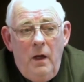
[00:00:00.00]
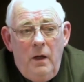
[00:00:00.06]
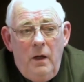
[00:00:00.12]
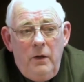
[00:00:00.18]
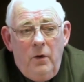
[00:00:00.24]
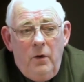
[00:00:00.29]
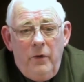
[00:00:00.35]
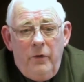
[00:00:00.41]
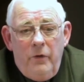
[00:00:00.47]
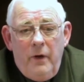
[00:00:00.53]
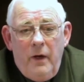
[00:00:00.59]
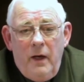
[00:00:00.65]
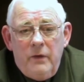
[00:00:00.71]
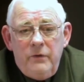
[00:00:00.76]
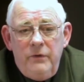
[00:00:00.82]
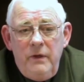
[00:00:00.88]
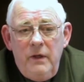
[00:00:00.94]
The
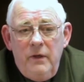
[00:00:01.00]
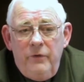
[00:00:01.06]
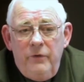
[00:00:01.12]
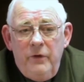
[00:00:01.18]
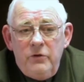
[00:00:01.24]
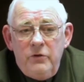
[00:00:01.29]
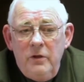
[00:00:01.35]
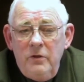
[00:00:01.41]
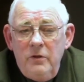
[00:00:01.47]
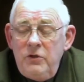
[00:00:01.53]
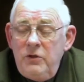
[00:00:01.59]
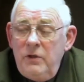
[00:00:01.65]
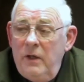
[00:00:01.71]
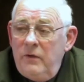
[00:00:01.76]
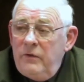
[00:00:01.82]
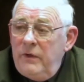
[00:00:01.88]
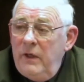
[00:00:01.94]
orthodoxy of the church,
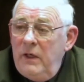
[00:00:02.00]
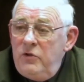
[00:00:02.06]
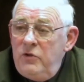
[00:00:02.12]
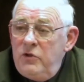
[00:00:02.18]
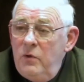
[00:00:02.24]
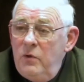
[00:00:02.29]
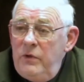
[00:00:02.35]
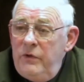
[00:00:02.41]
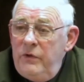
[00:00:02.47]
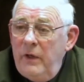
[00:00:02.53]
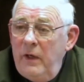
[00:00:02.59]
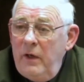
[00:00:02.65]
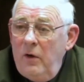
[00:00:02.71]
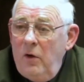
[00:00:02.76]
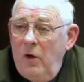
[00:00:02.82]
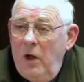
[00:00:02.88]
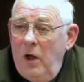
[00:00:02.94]
St. Jude said
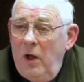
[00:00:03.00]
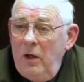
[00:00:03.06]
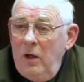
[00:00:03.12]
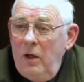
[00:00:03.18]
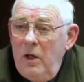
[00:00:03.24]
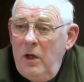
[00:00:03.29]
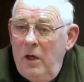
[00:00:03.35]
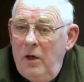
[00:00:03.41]
it all.